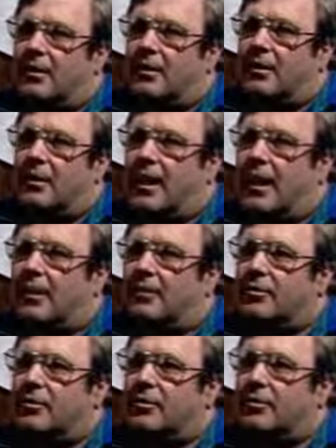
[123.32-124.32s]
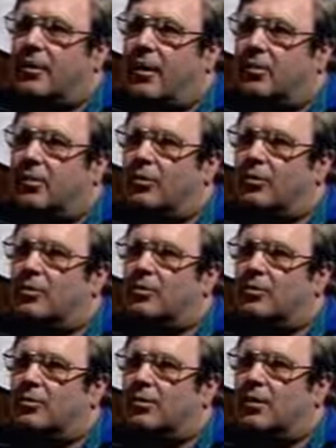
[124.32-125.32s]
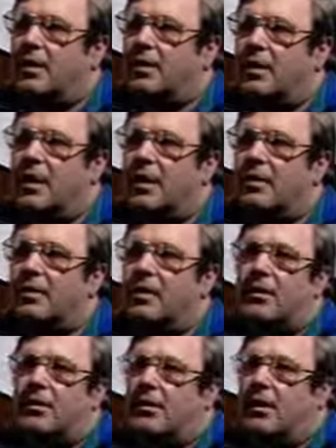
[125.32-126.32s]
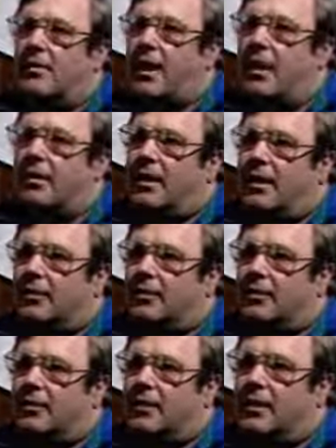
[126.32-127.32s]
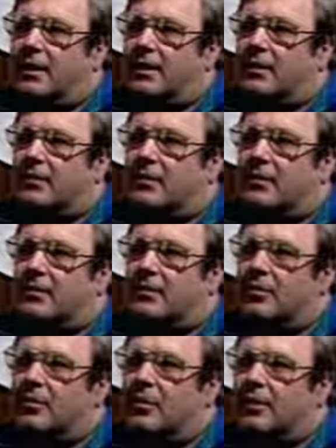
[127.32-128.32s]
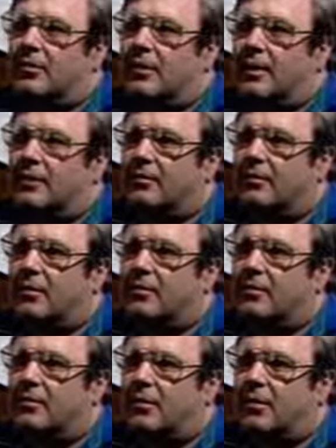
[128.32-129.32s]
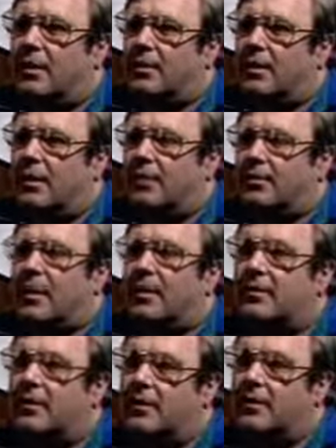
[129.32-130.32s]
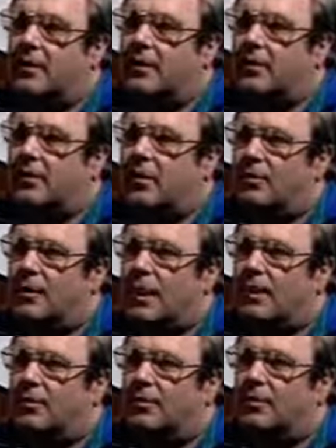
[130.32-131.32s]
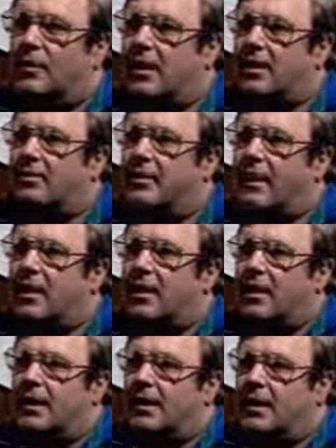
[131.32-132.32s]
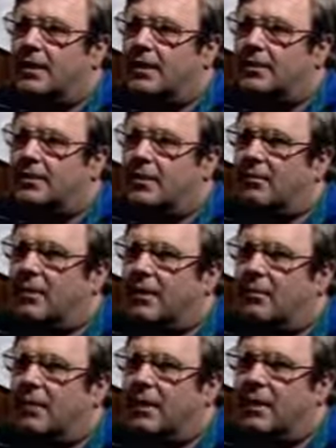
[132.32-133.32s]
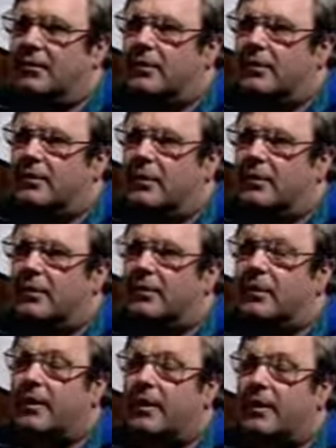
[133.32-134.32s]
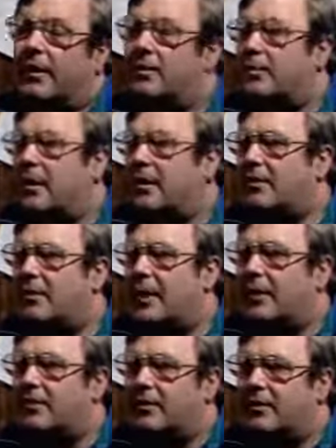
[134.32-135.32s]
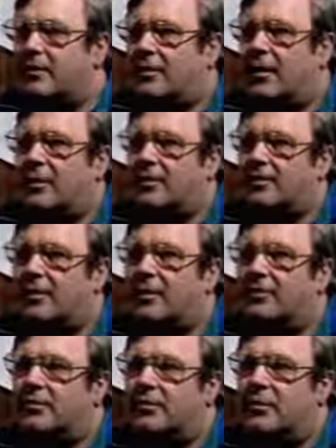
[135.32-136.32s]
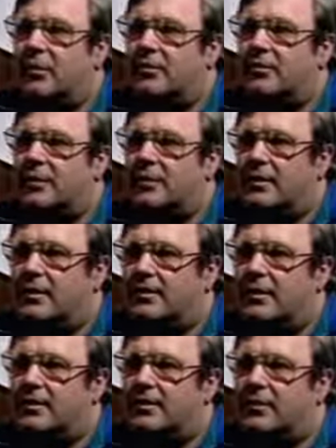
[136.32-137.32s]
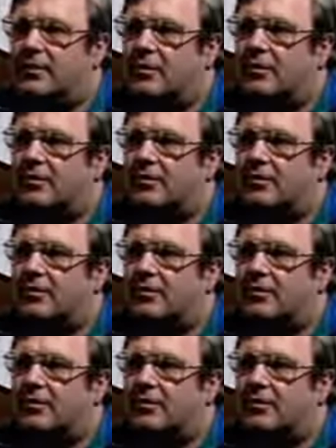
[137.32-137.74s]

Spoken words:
of cancers that were then come out as the T cell system was selectively destroyed. And that's basically what they wrote down at the time in 1970 when they said specifically, let's make a virus that selectively destroys the T cell system.